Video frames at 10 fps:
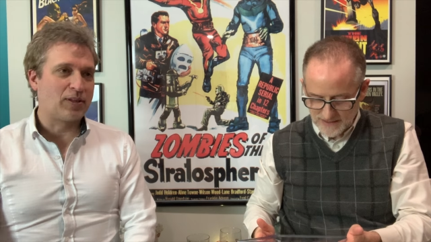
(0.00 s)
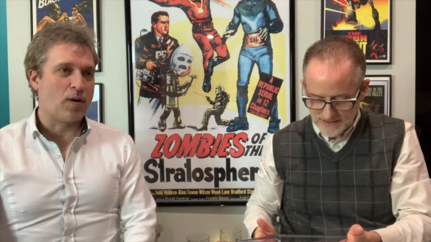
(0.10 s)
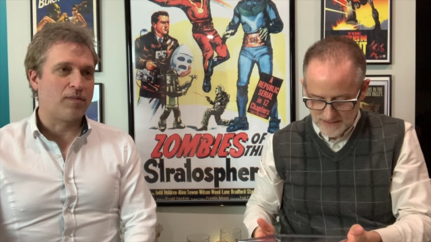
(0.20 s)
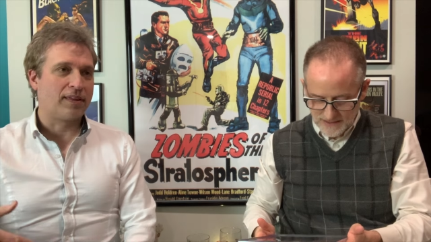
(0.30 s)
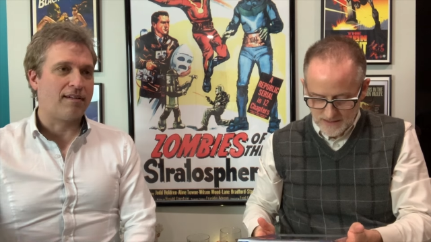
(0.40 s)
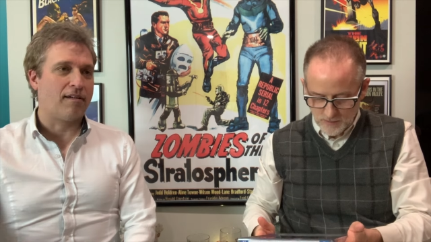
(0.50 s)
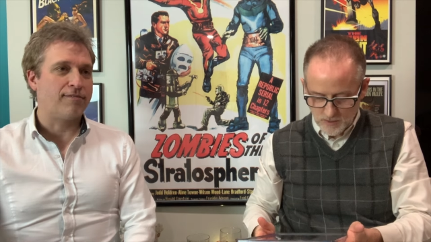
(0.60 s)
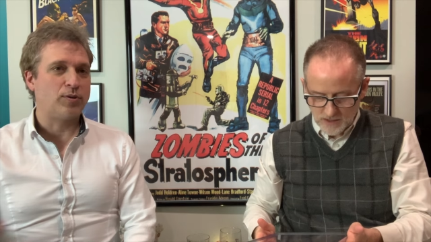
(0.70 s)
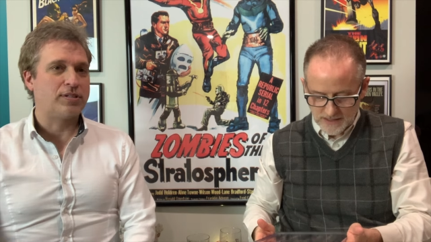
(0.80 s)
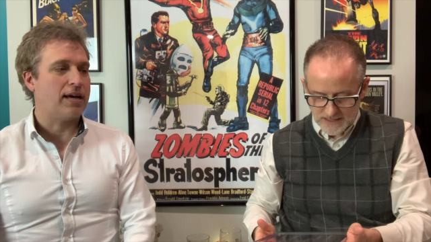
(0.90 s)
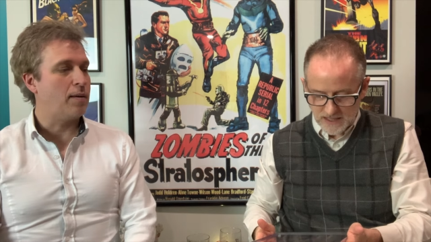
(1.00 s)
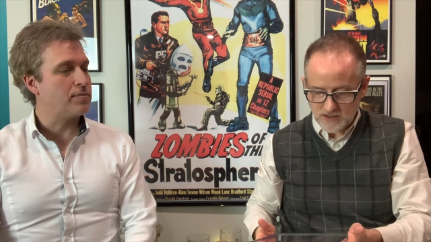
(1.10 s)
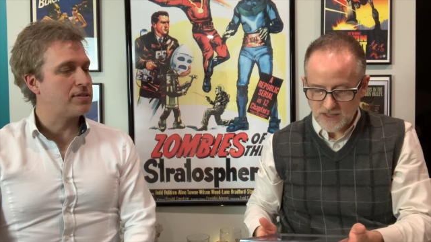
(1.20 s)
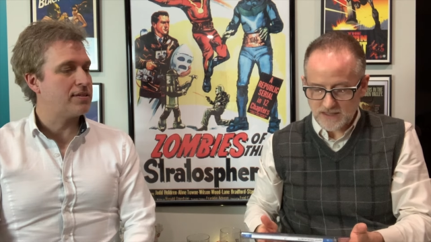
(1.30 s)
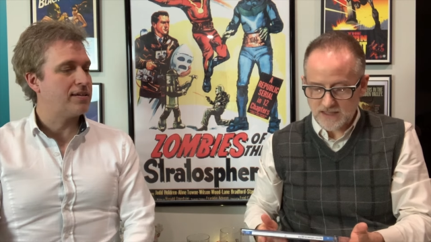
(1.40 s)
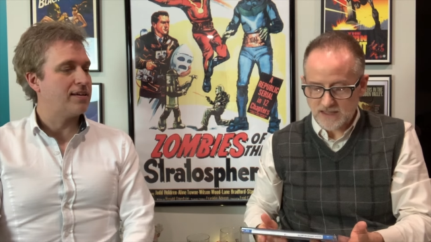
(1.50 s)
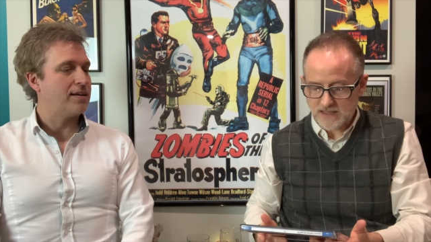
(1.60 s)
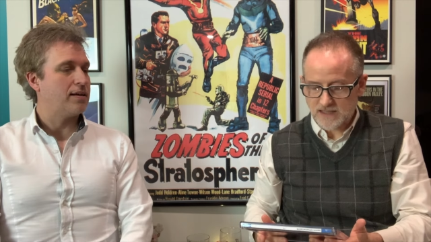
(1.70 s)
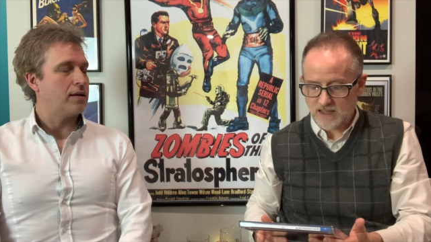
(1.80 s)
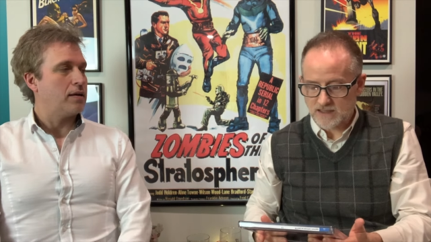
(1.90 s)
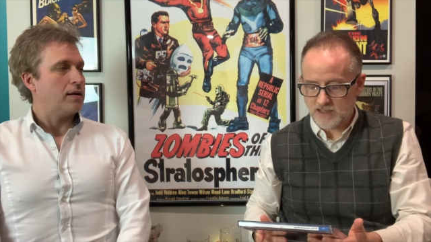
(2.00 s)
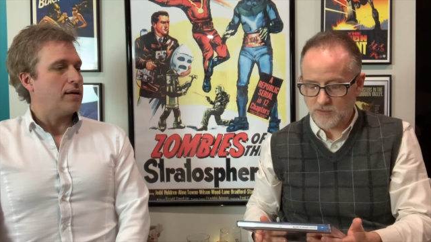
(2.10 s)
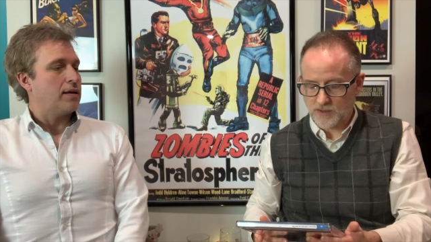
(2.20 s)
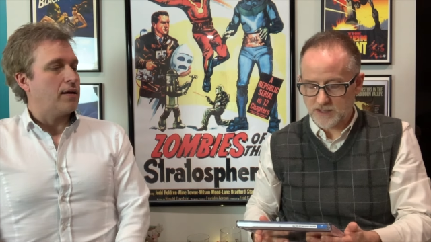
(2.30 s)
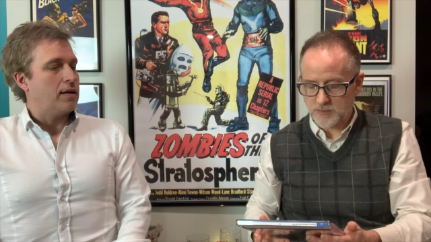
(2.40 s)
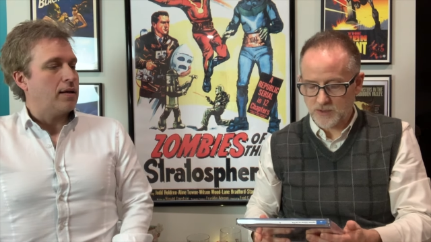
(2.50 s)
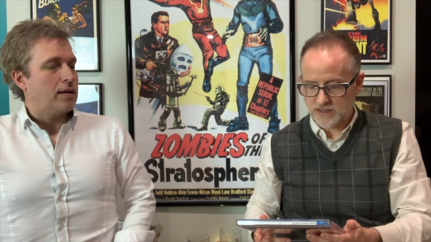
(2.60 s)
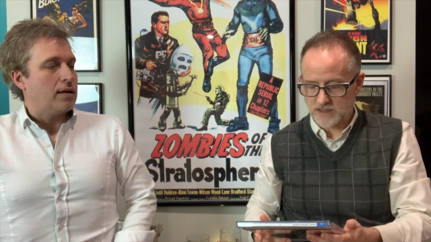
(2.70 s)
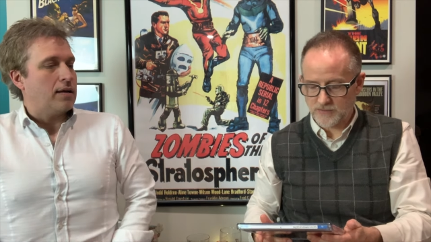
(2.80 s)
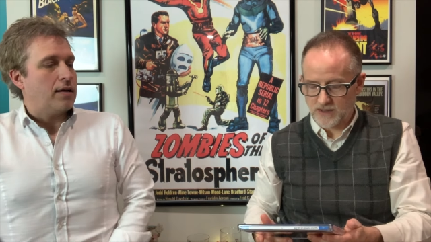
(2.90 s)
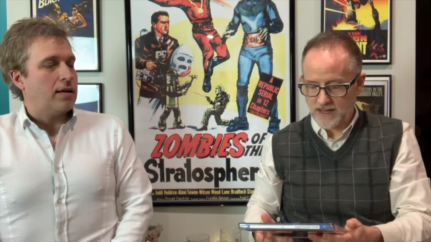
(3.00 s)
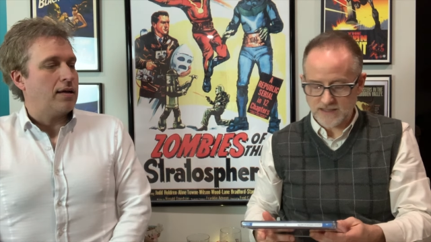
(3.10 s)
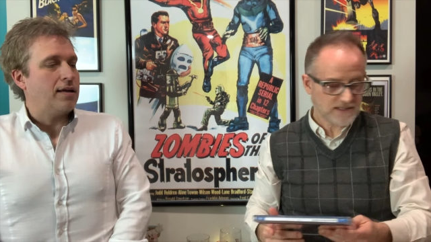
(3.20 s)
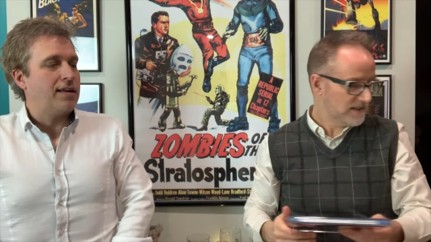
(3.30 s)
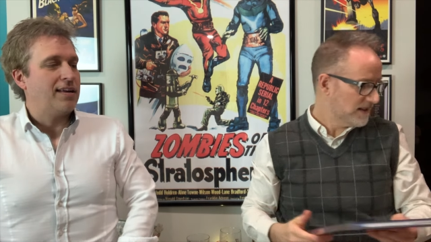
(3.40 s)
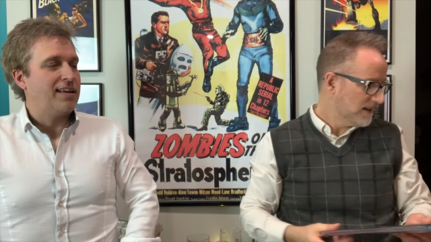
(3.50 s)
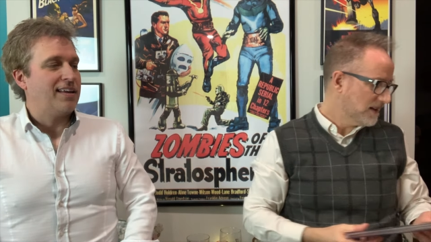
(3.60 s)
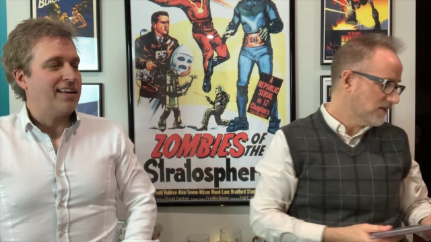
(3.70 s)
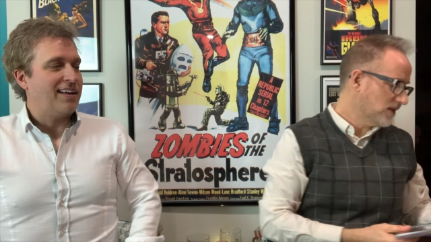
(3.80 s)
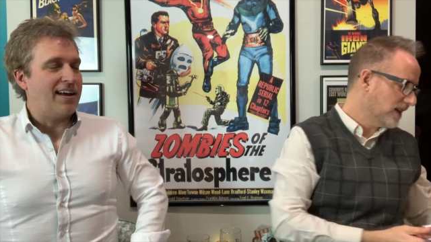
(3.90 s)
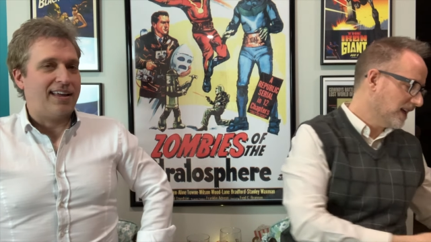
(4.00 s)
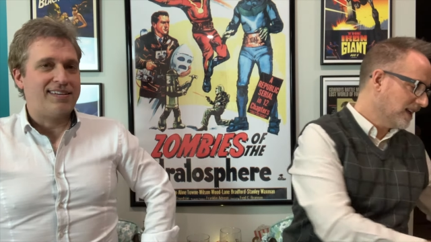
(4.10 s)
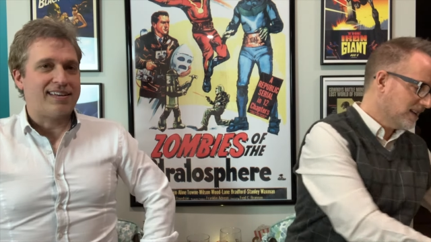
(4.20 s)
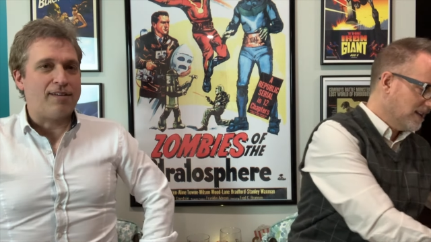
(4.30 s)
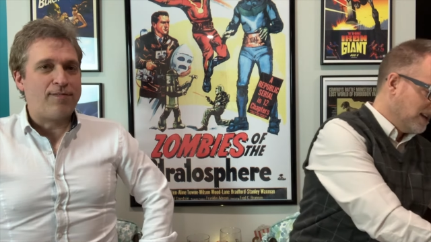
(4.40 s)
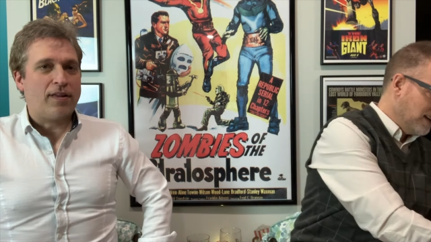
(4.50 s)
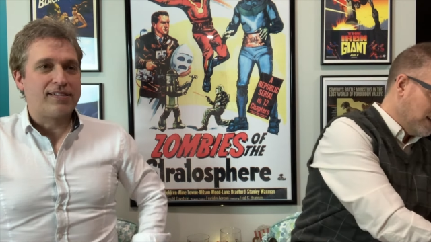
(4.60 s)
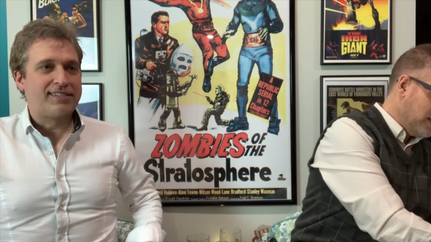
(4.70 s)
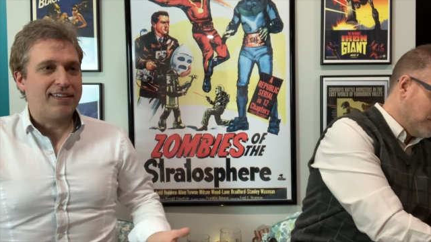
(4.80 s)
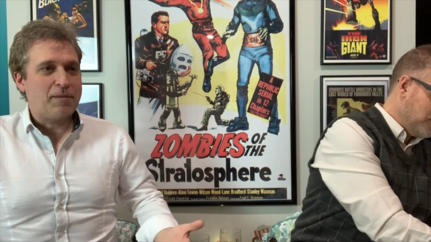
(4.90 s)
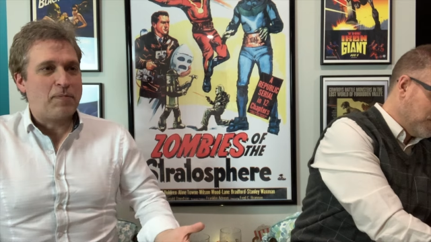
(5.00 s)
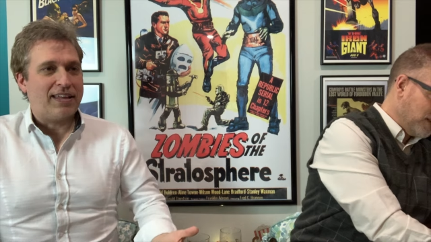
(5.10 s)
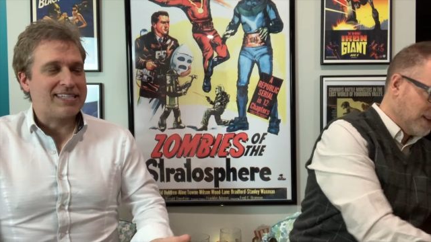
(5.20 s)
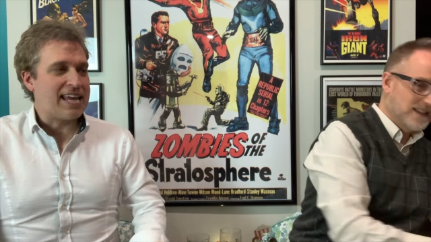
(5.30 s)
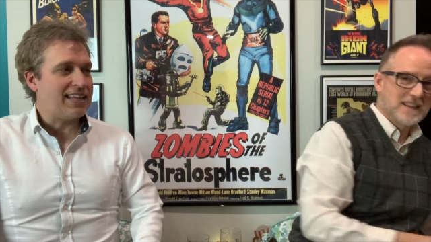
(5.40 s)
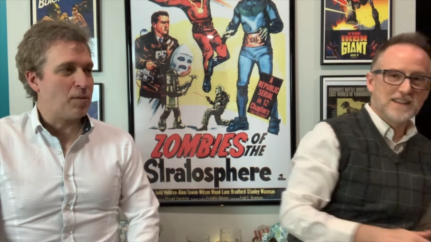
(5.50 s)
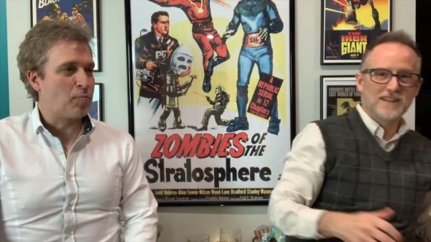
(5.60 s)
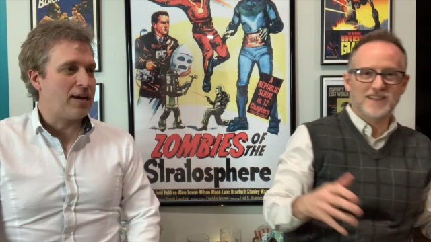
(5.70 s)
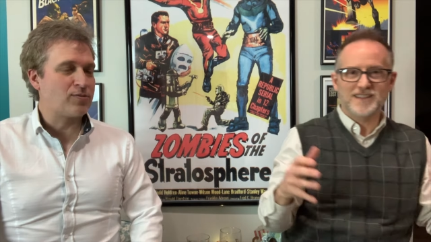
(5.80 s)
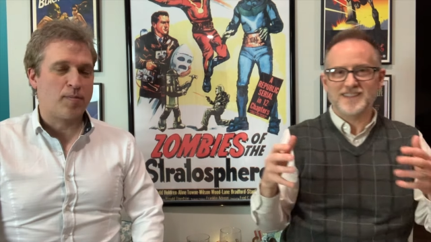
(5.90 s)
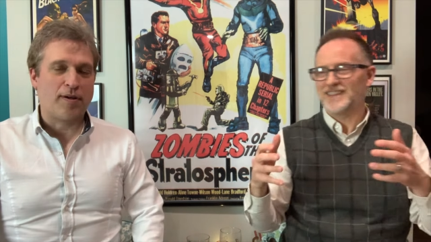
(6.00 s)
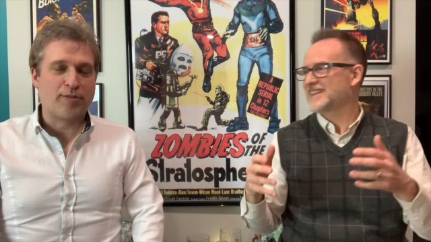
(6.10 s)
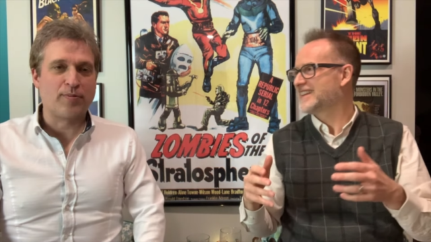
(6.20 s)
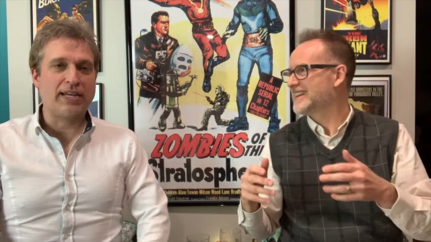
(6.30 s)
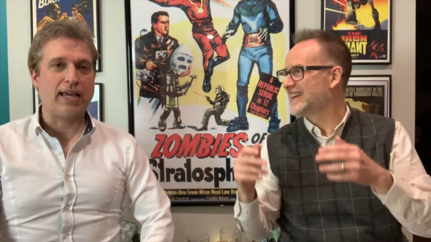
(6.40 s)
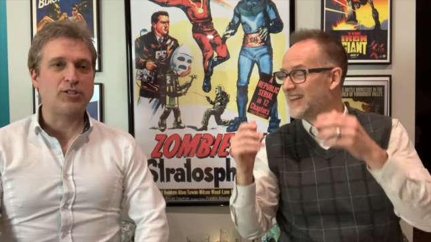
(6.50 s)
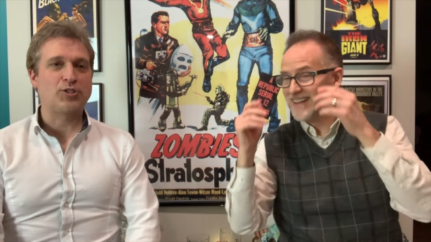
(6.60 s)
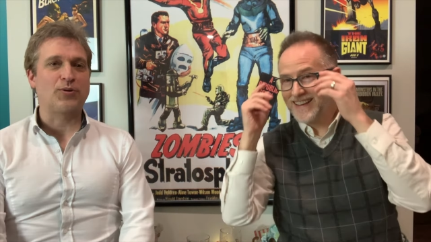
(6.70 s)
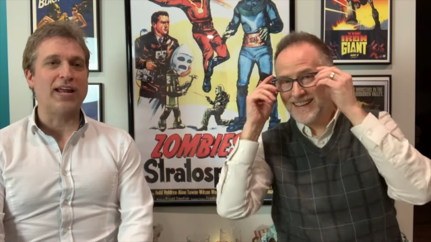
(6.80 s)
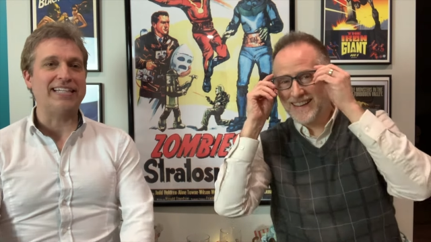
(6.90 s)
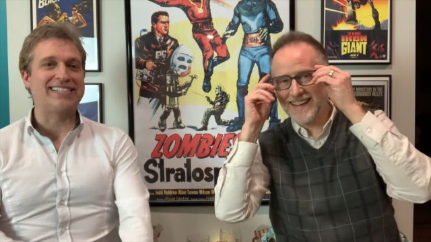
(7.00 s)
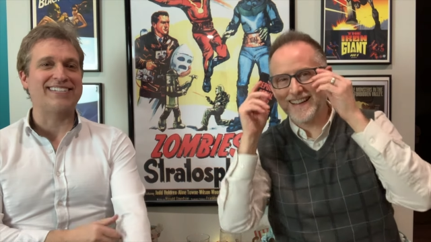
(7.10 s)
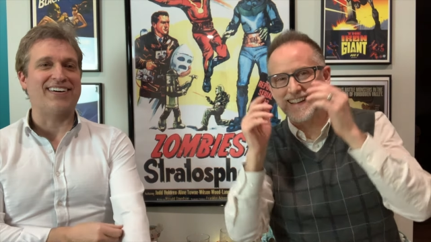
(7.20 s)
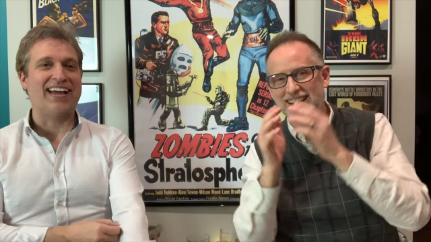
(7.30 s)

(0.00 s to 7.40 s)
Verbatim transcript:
Speaker 1: it over the car. Well, that's times. how you get these uh, Silver Age books to flex. I, I, fell asleep and stayed in the press for about three days straight. So I